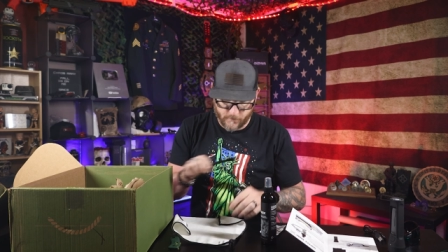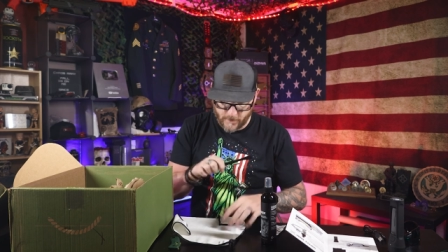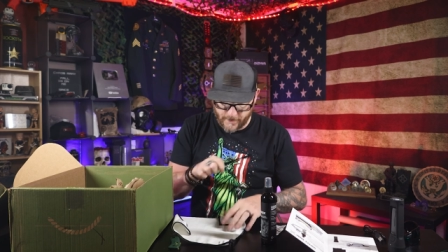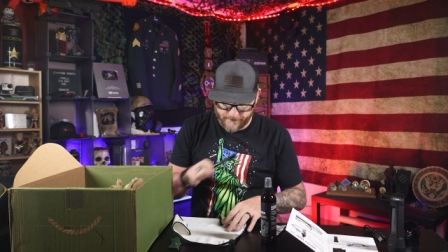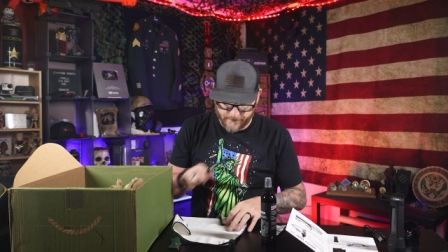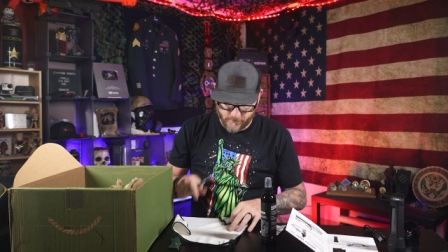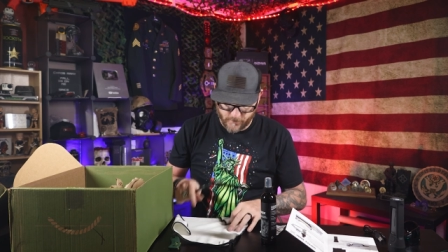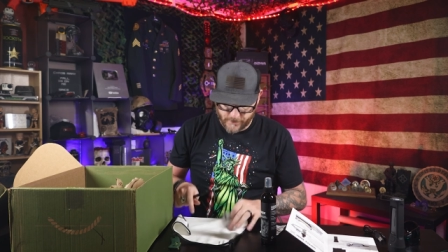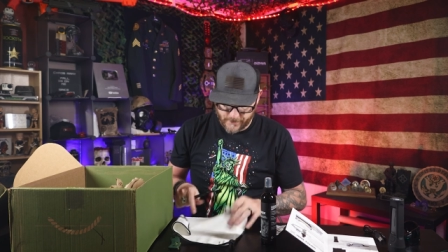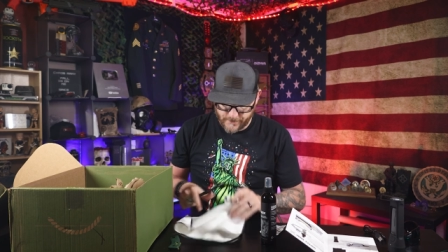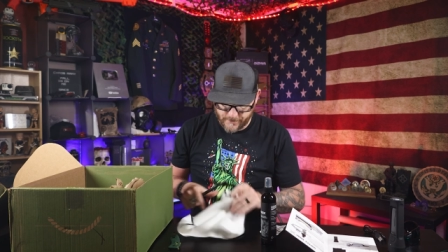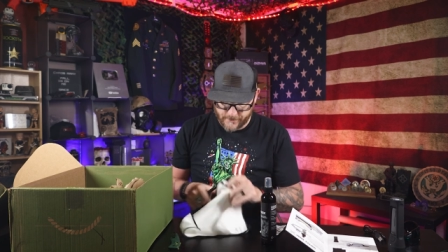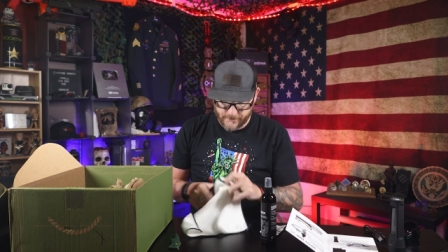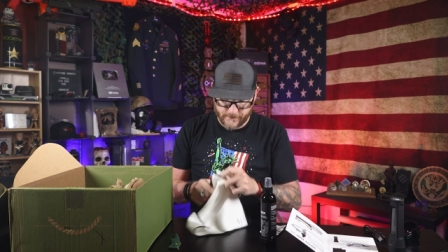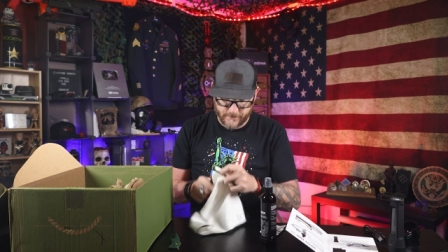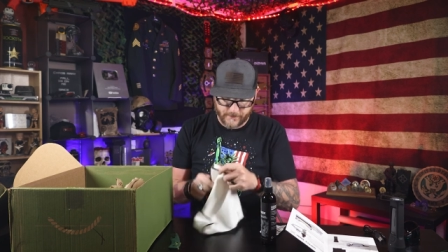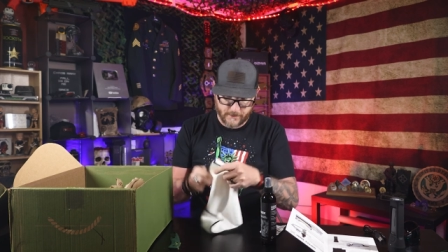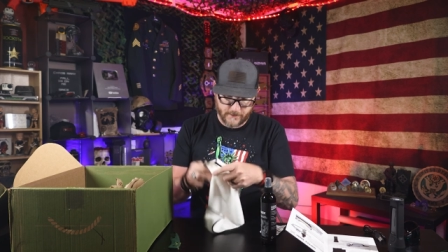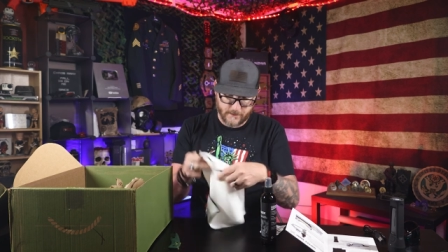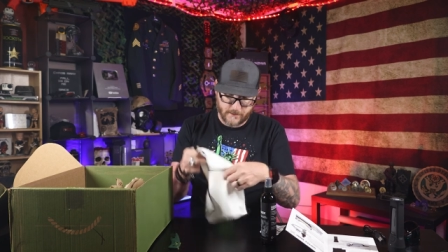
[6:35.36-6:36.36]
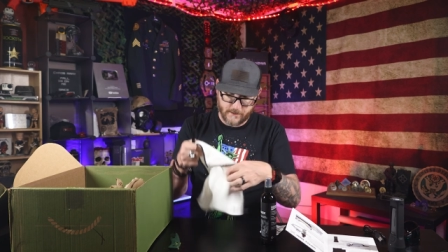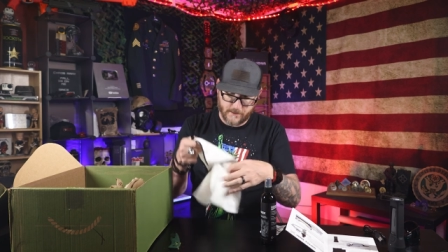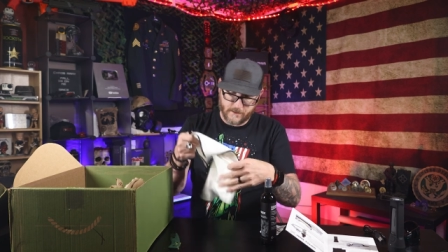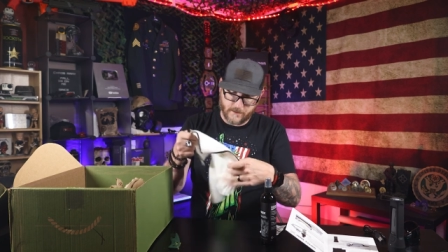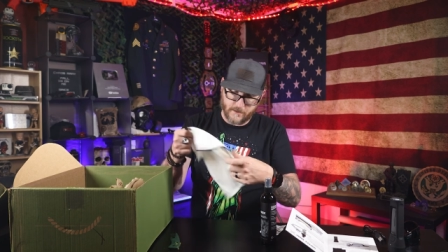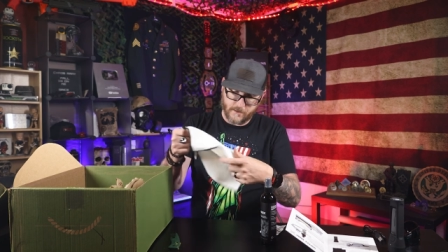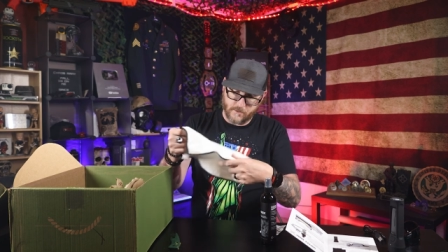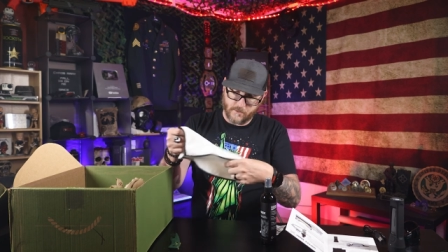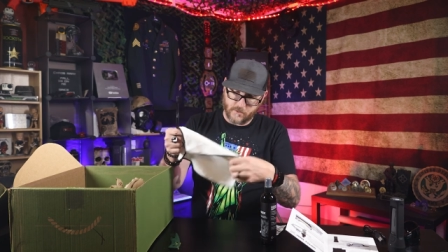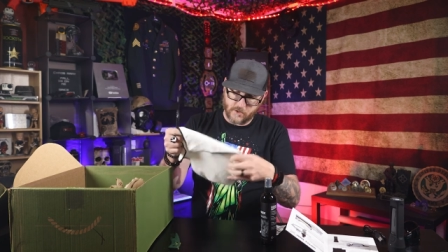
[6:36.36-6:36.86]
the weapon with,
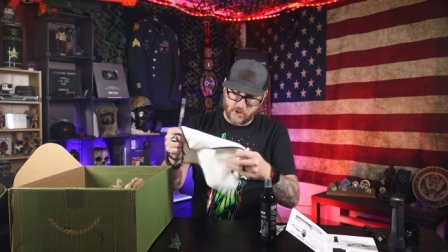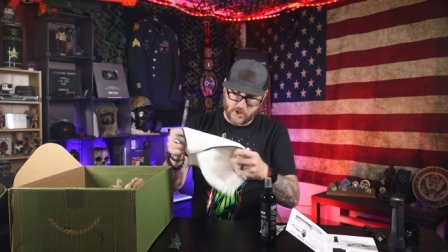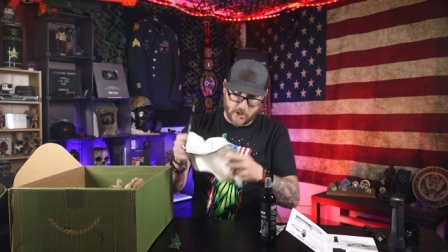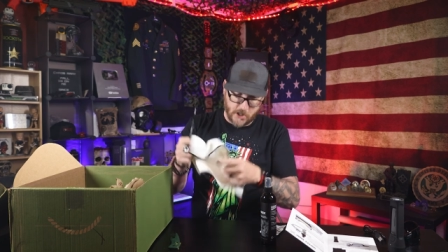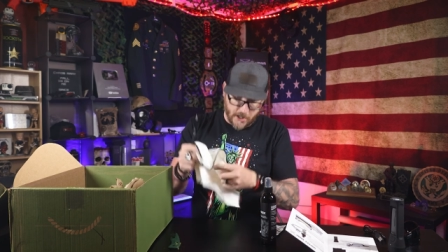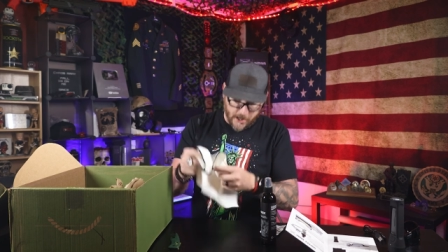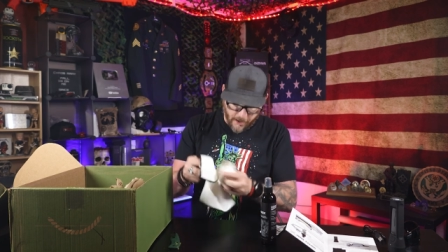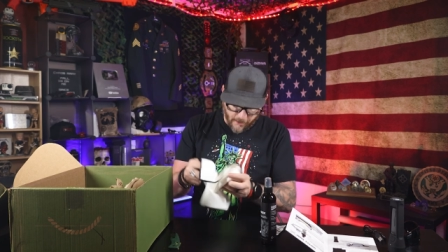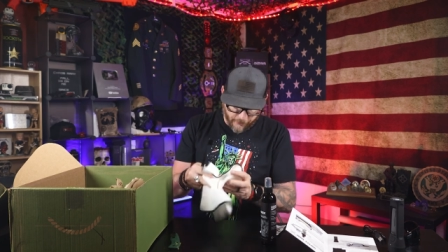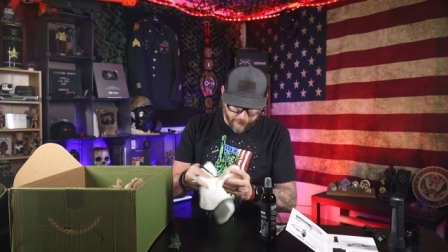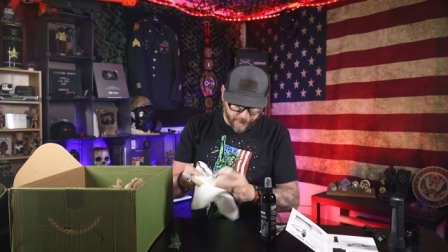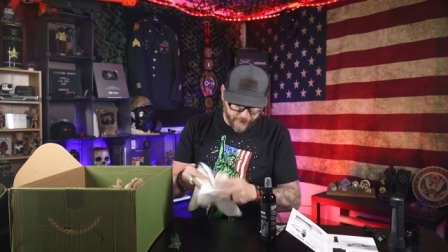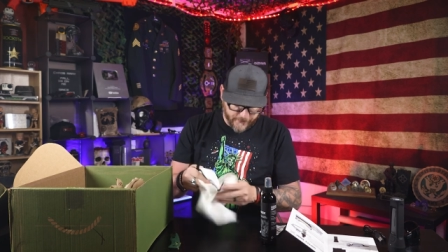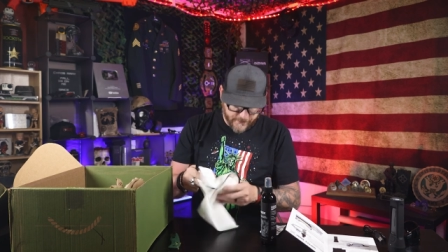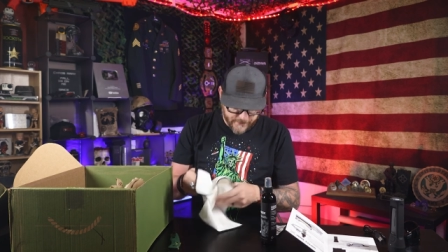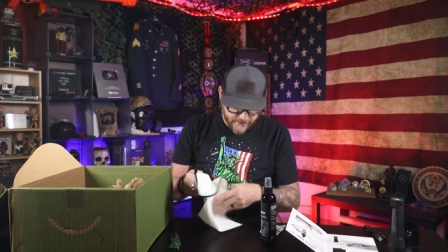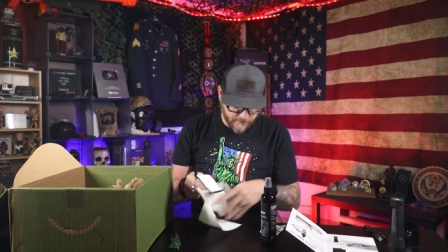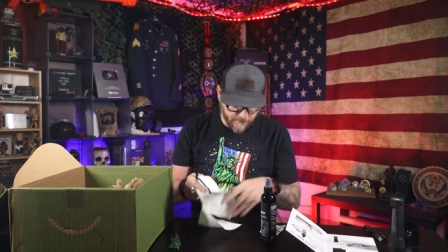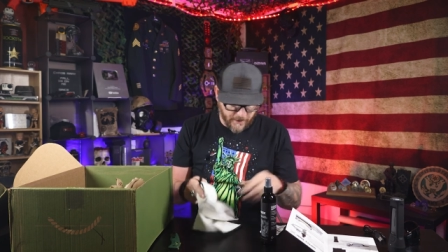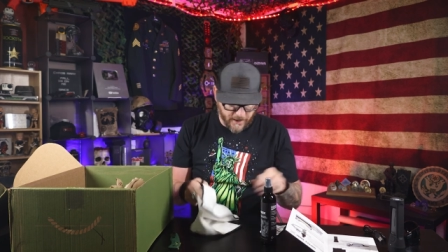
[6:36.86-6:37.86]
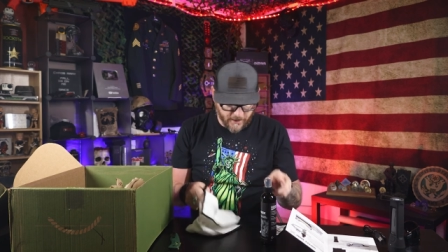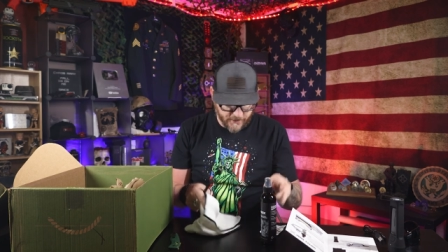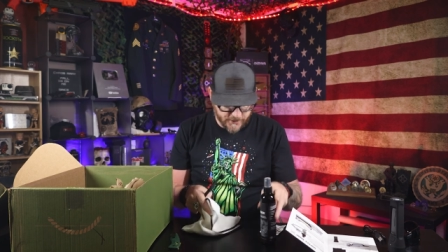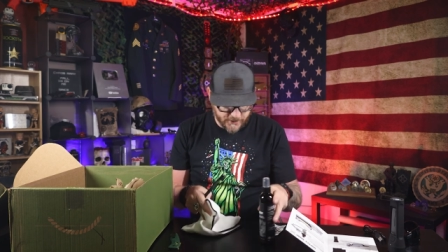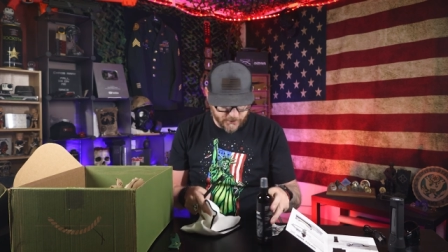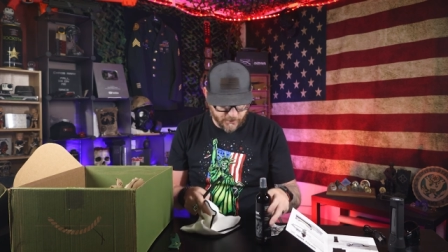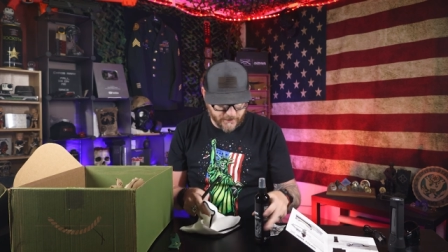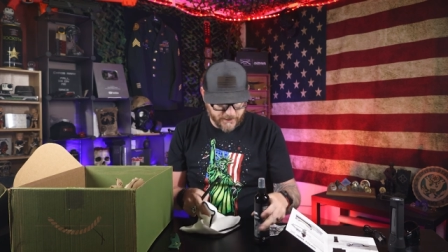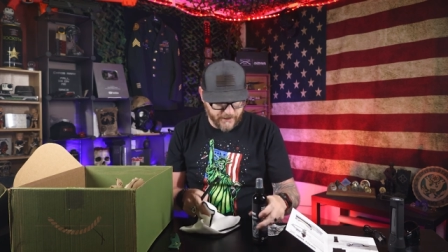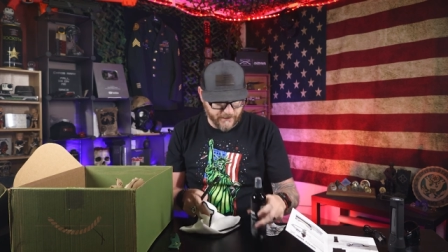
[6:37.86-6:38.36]
little cloth to
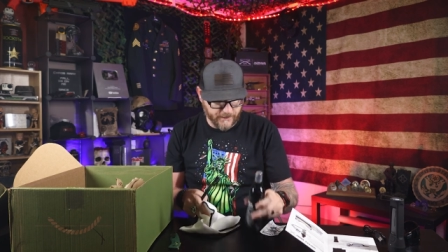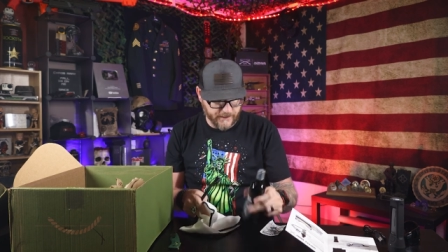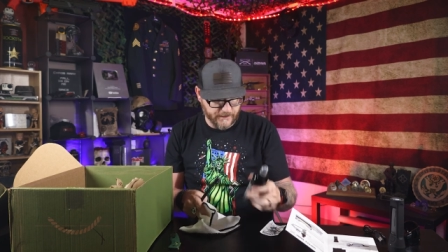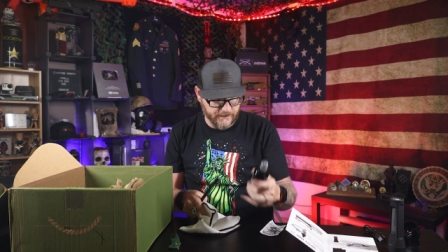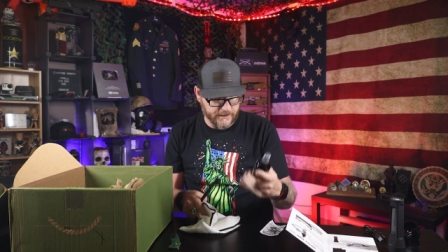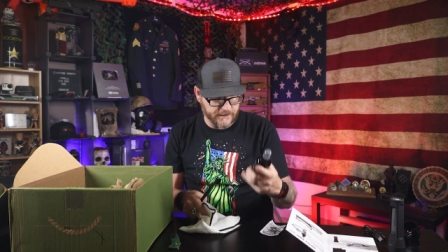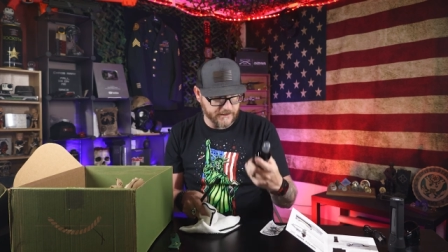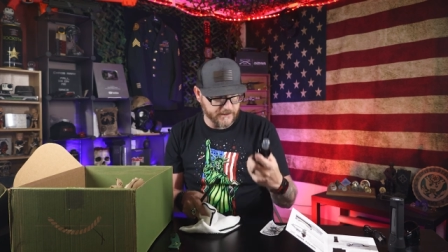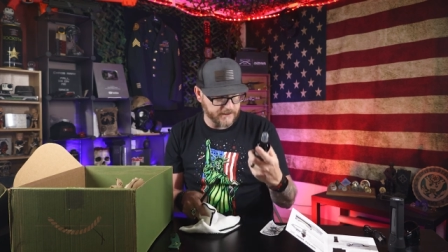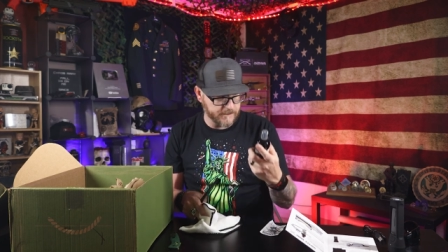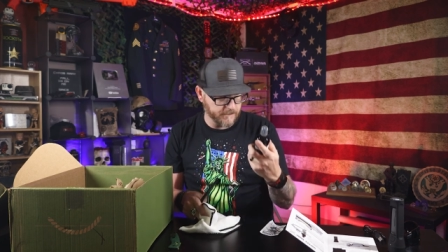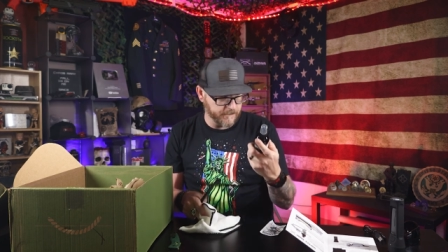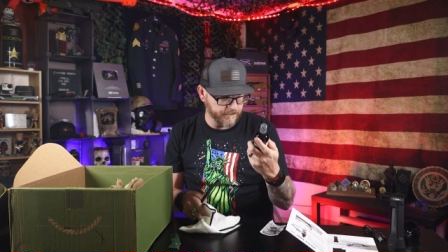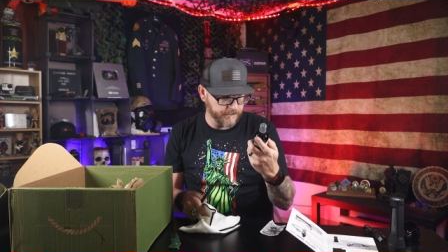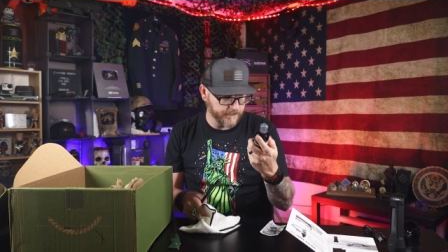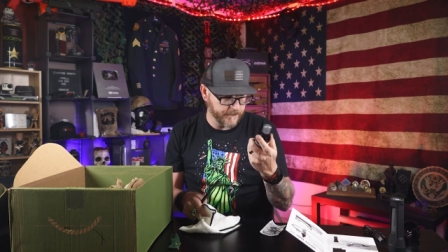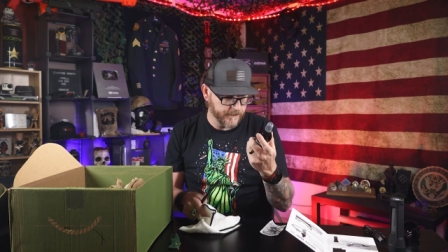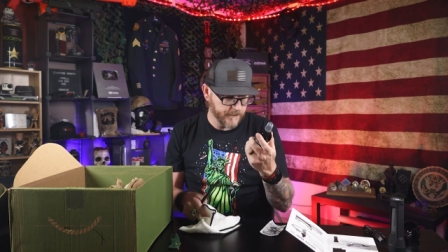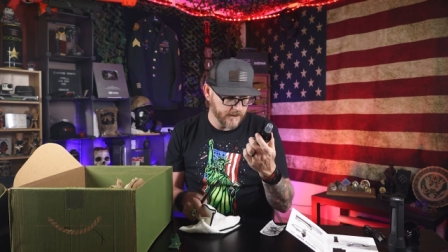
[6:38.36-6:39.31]
polish with, and then some